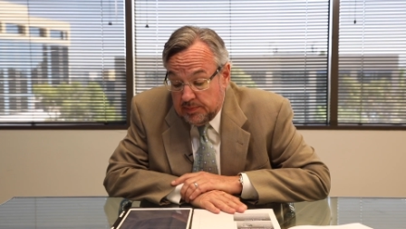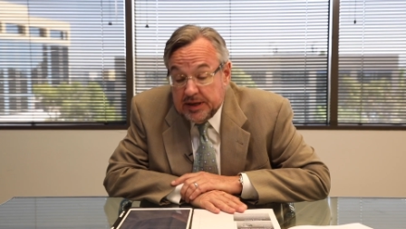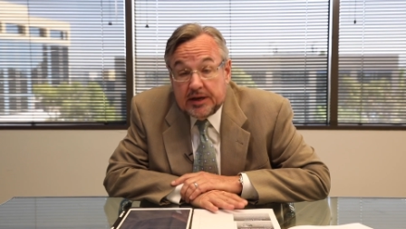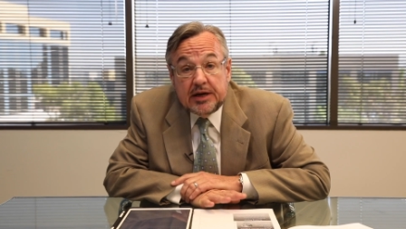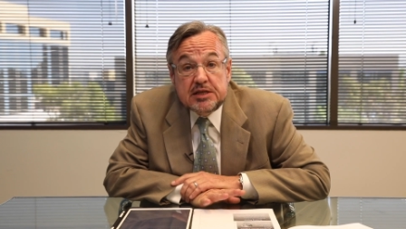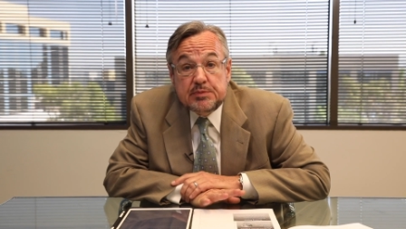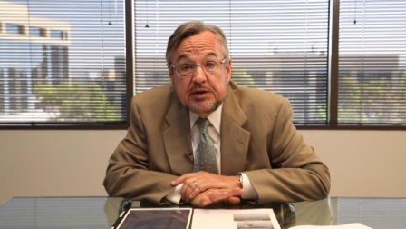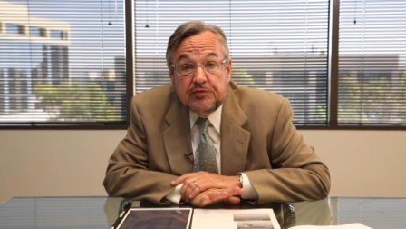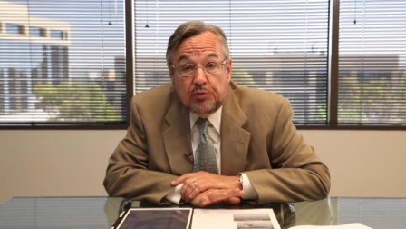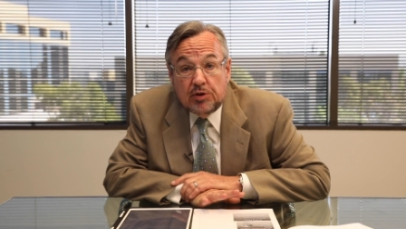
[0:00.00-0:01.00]
because
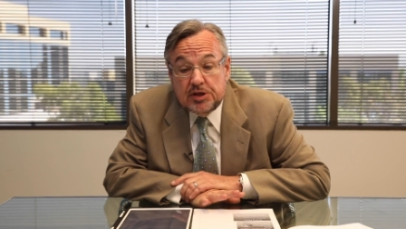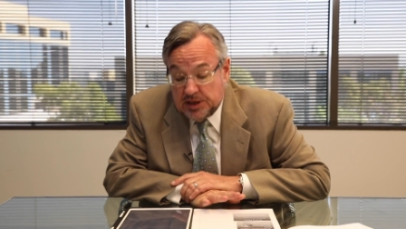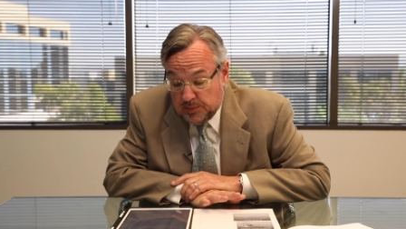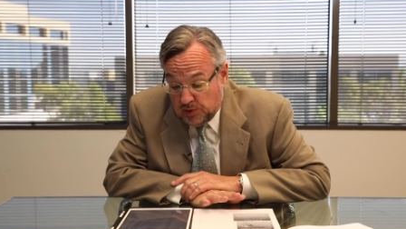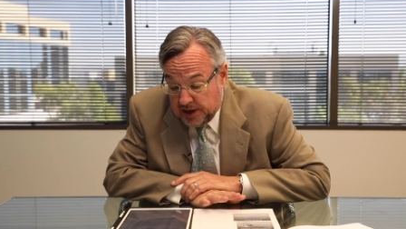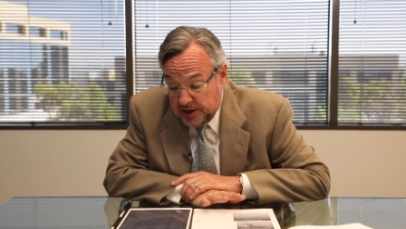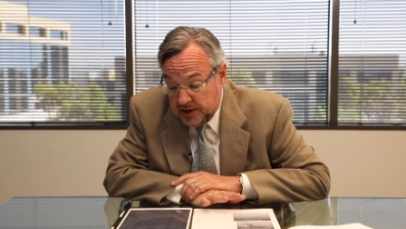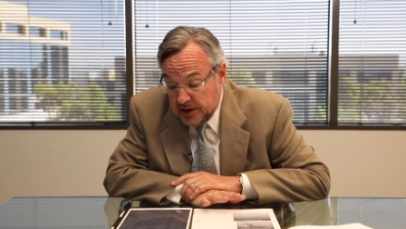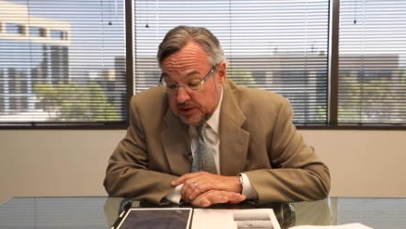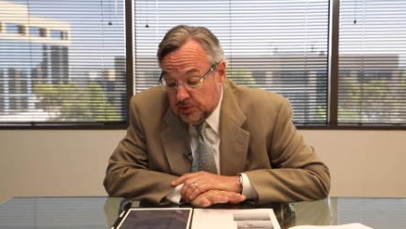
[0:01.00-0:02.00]
before
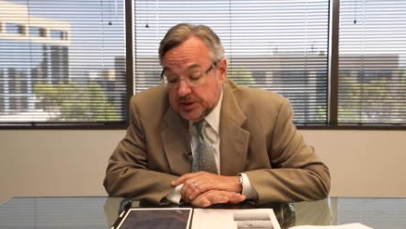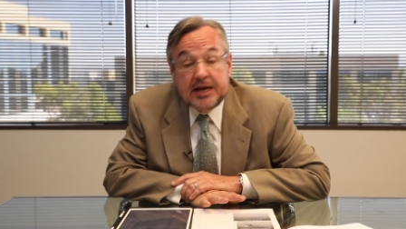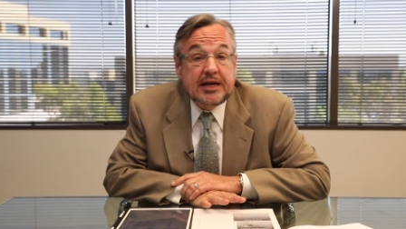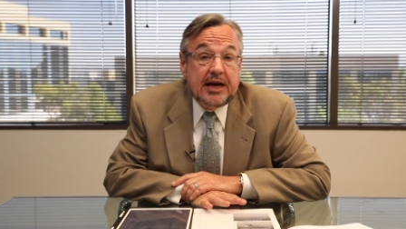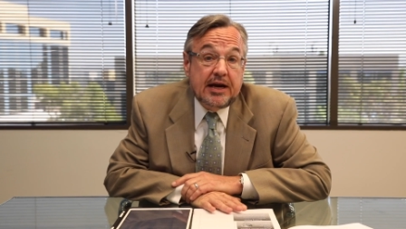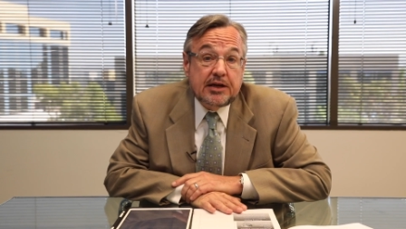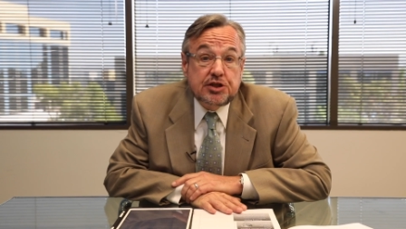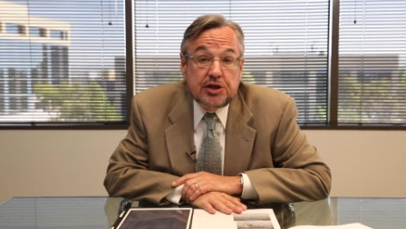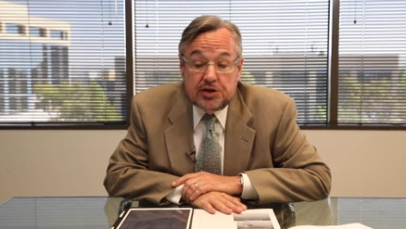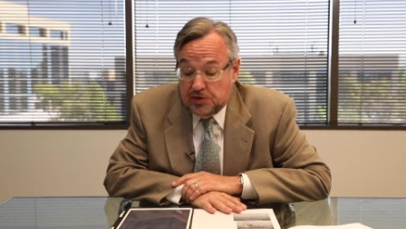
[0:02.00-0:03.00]
someone will take
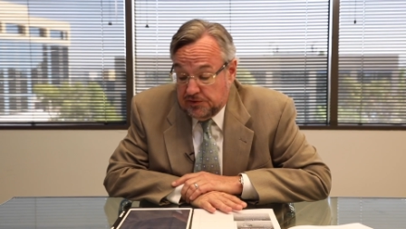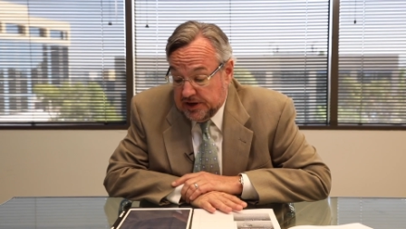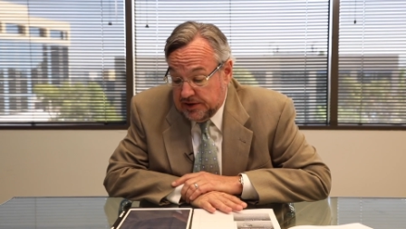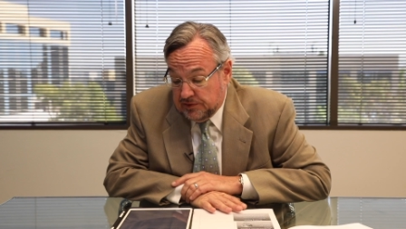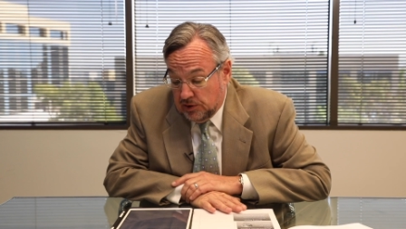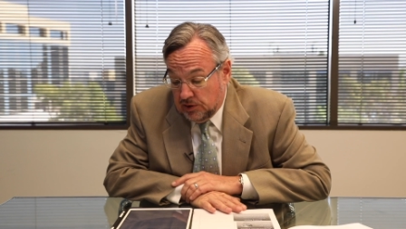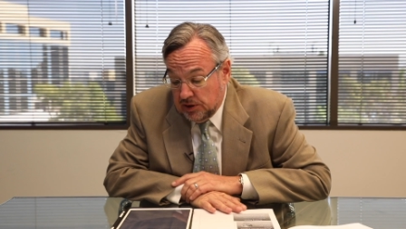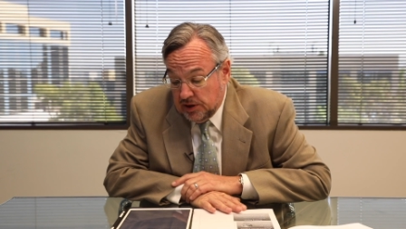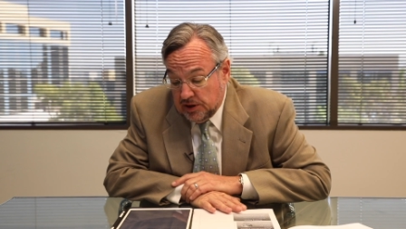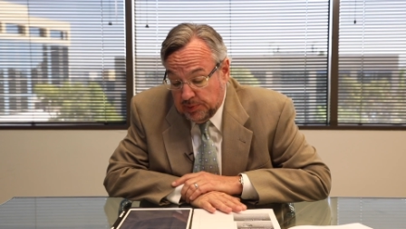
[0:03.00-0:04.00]
action in your favor,
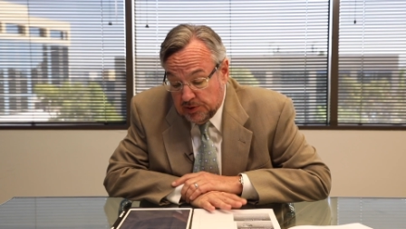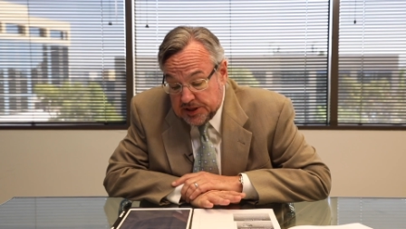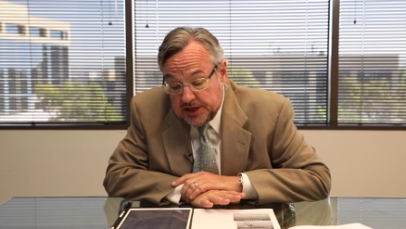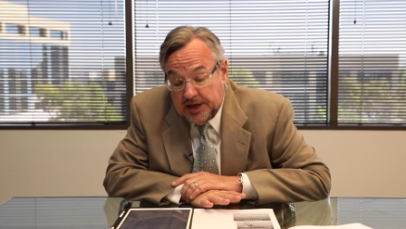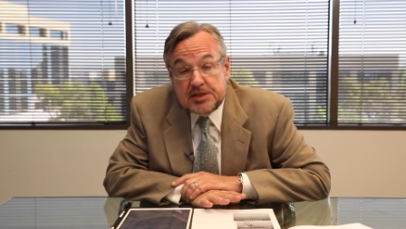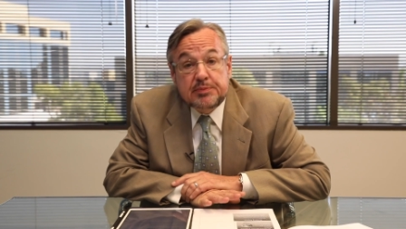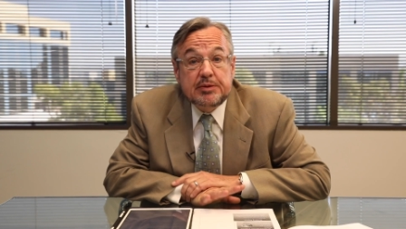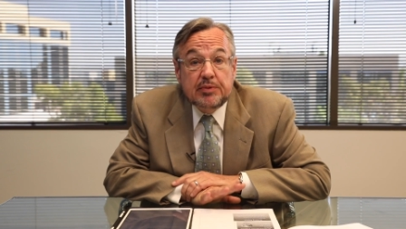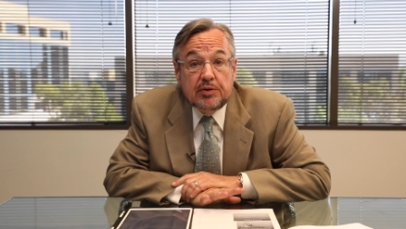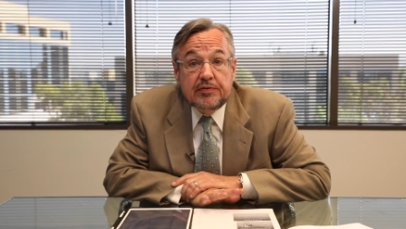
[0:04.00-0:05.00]
the person has to
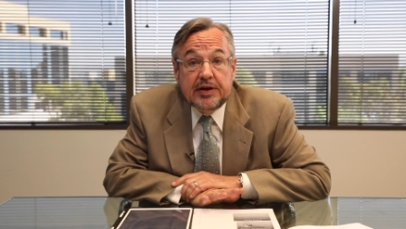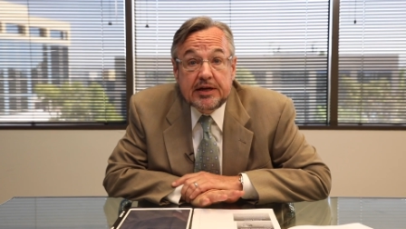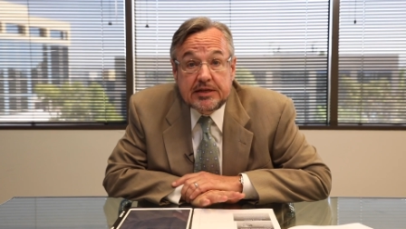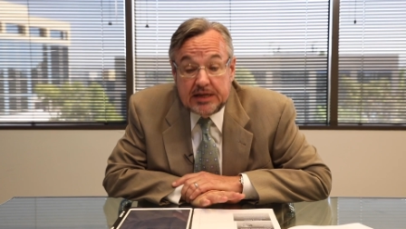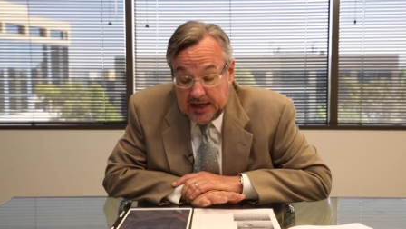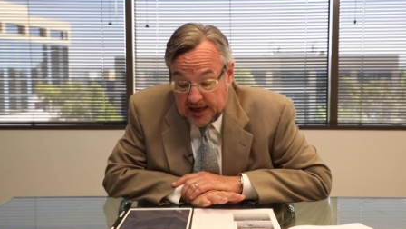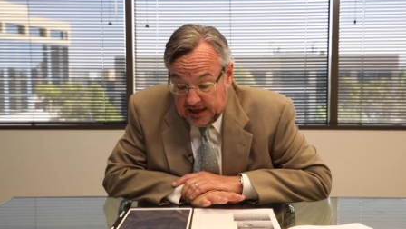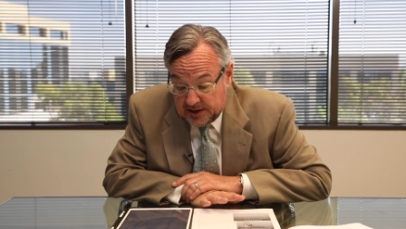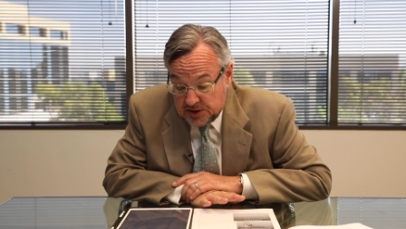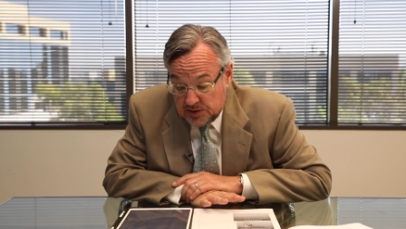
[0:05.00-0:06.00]
be motivated to
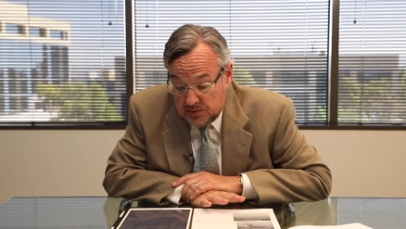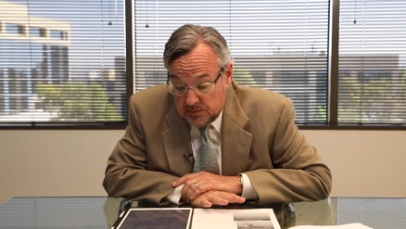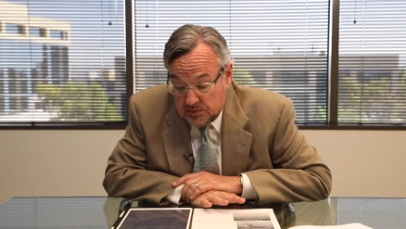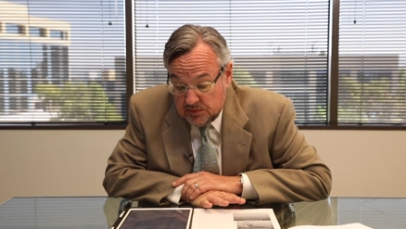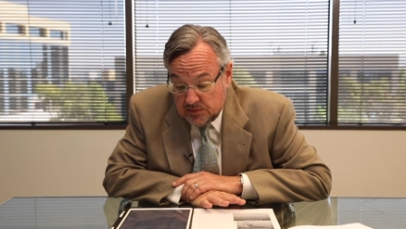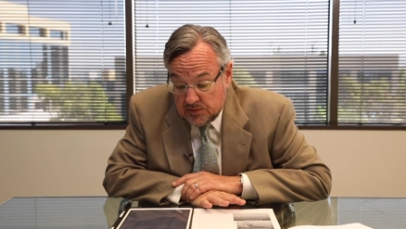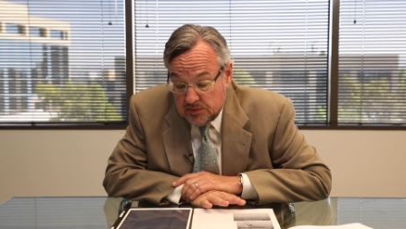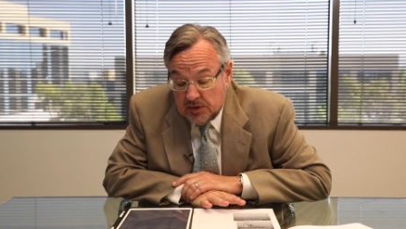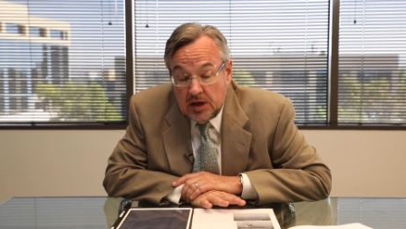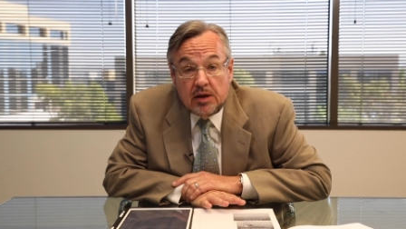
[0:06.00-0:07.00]
act.
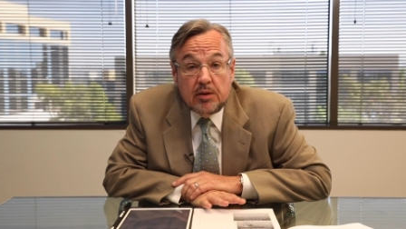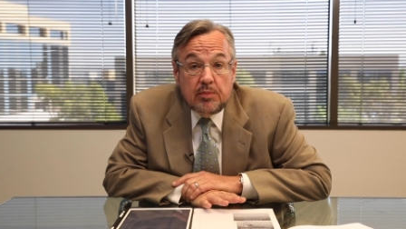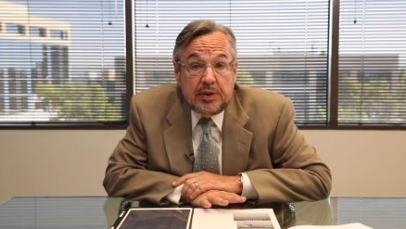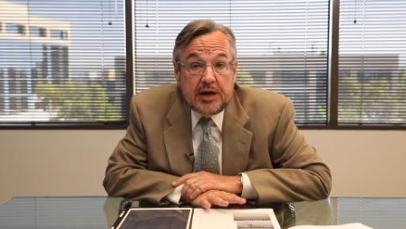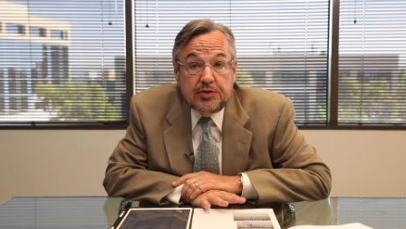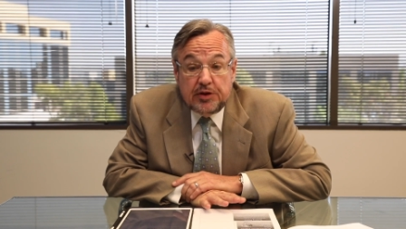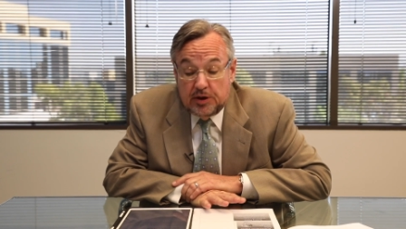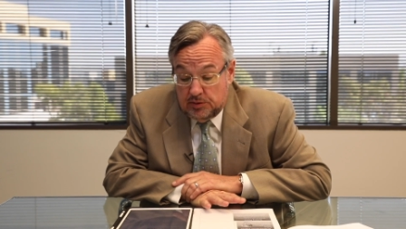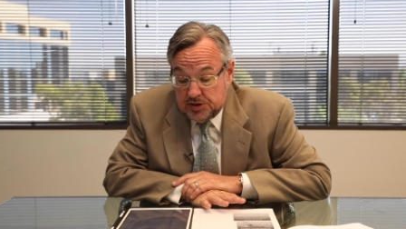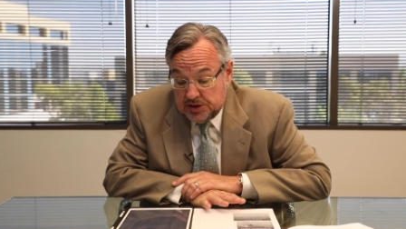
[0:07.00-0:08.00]

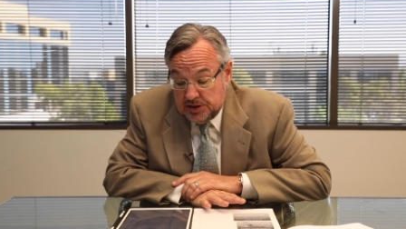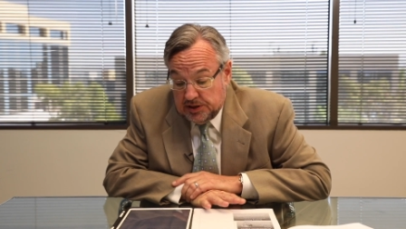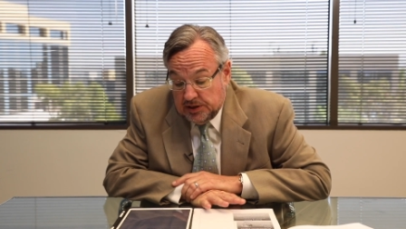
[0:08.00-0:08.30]
Pathos